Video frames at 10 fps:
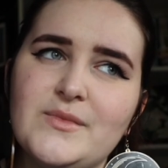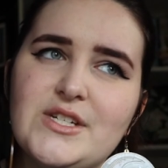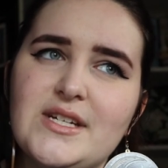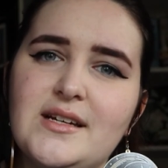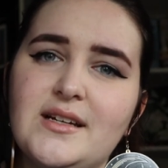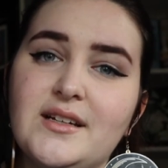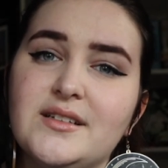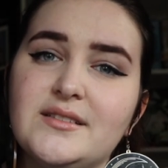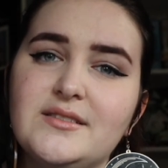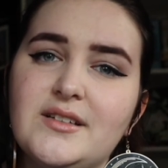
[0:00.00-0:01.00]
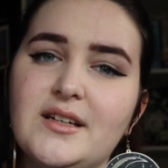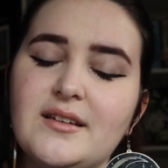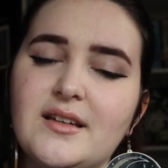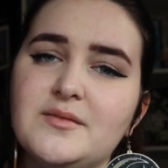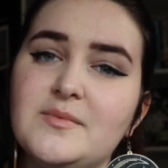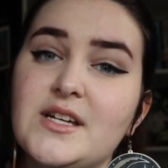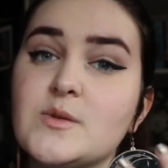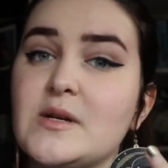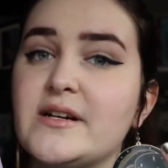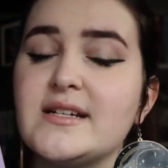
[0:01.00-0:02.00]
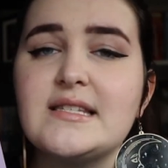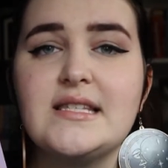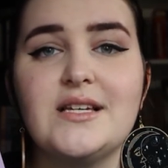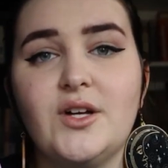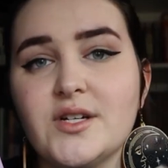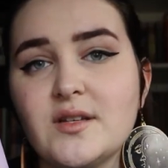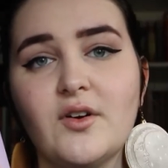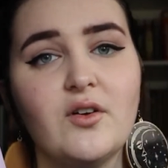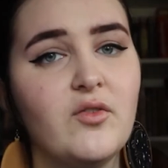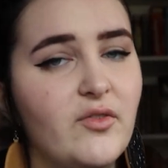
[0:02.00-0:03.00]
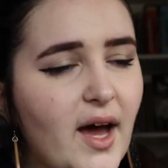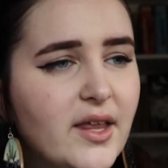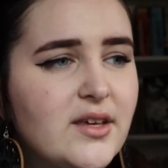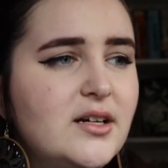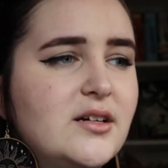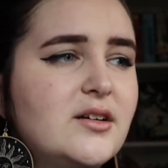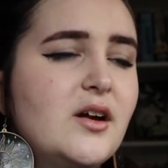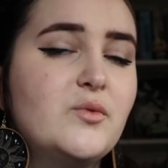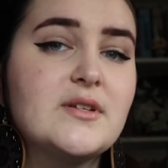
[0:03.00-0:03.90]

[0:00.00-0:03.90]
She experienced the loss of her father,